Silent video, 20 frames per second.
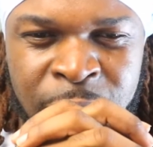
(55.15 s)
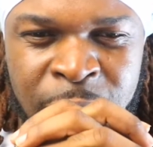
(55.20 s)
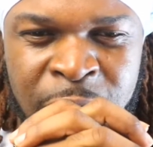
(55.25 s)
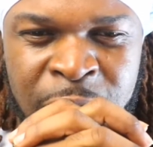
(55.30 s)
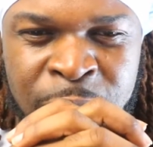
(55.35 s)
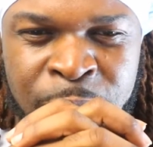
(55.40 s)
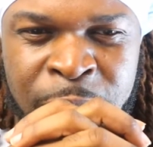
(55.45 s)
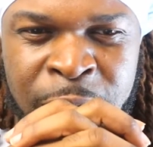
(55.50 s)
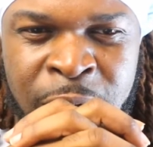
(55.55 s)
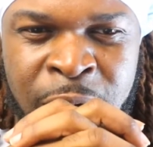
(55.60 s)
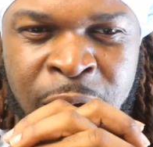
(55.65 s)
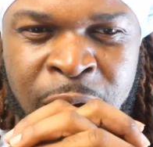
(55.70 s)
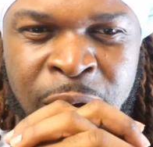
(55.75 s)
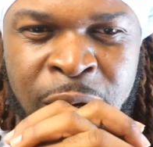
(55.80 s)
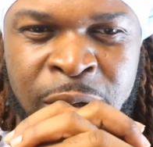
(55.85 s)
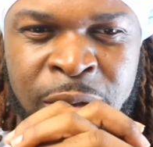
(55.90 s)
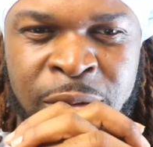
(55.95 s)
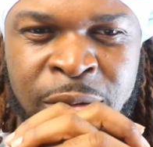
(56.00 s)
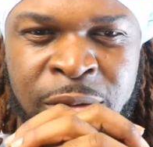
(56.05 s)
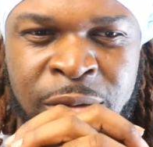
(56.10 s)
is
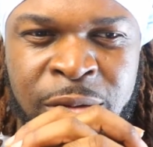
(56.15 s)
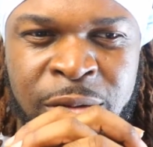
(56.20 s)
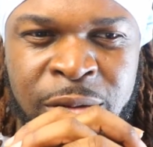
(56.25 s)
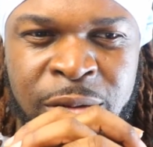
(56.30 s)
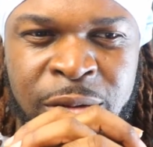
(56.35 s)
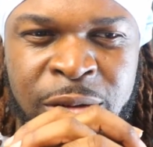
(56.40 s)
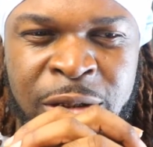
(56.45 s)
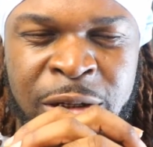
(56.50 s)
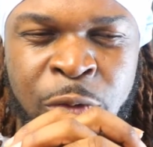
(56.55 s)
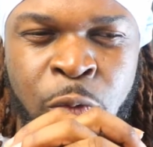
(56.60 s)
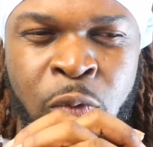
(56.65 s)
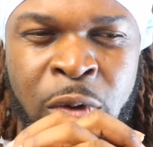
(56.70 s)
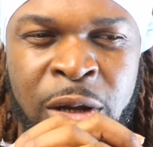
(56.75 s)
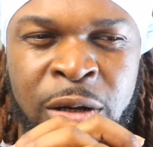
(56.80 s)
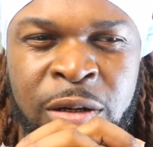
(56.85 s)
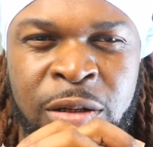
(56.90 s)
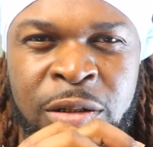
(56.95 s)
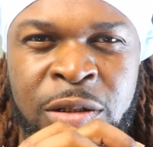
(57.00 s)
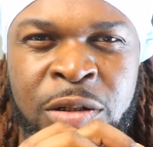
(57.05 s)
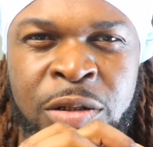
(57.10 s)
because she
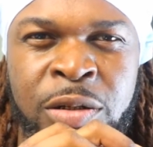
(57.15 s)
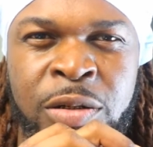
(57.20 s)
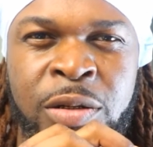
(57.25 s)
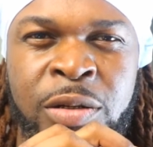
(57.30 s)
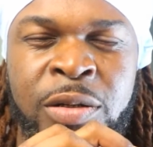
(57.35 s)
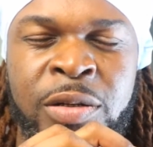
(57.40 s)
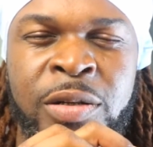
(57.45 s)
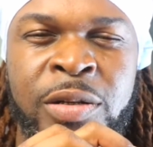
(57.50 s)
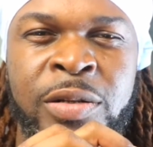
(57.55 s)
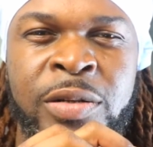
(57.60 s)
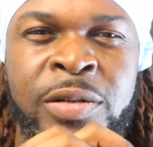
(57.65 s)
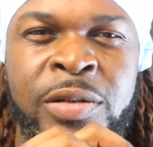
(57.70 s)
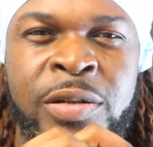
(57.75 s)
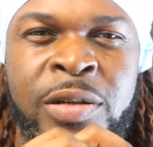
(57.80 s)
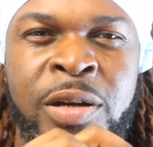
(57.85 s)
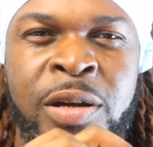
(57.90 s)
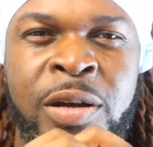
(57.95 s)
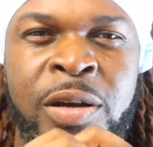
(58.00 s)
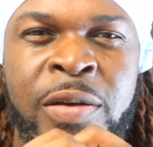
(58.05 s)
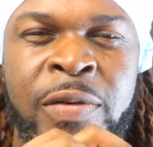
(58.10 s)
went into this
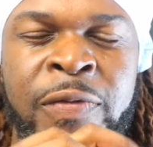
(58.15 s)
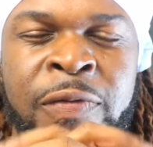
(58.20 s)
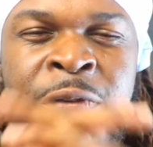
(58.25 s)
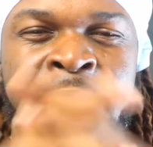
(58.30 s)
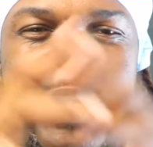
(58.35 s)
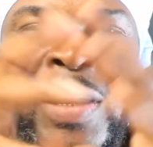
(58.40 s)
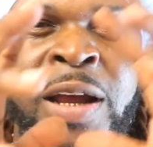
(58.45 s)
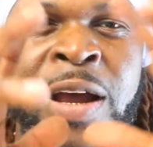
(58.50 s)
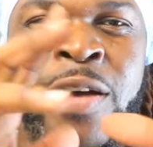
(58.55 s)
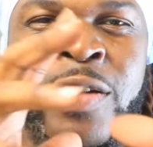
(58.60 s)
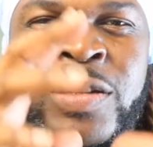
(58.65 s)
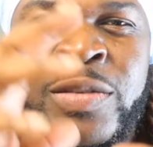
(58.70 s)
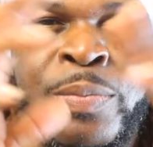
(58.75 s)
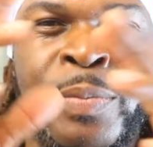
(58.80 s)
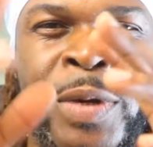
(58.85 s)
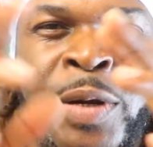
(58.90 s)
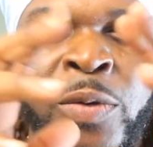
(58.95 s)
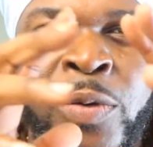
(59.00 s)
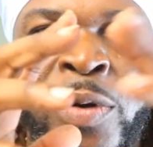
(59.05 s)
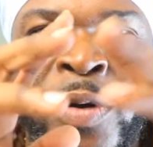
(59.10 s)
funhouse
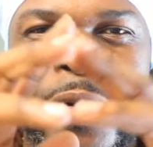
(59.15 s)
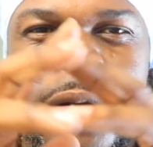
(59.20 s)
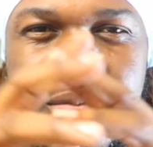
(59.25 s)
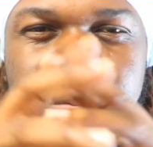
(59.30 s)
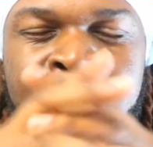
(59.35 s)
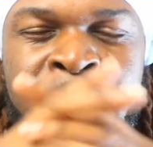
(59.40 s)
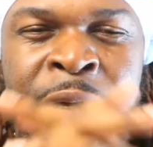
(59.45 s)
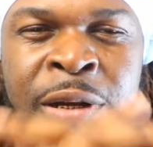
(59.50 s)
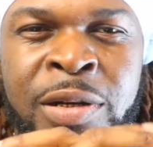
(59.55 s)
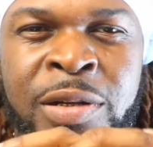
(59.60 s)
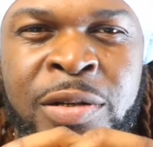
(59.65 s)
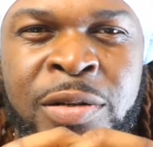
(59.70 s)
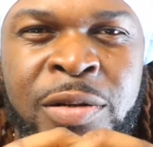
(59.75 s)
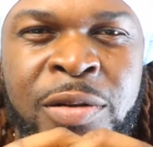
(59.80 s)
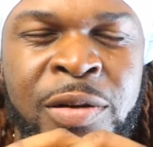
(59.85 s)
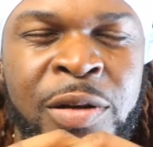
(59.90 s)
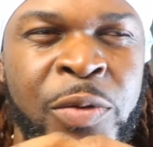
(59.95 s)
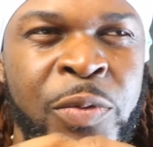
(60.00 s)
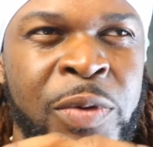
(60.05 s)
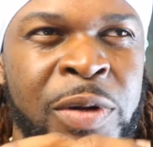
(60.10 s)
mirror on the beach,
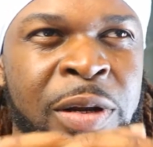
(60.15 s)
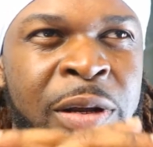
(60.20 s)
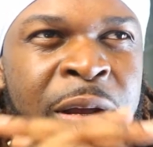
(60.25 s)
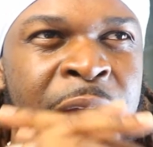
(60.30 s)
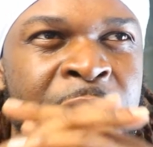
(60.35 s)
where they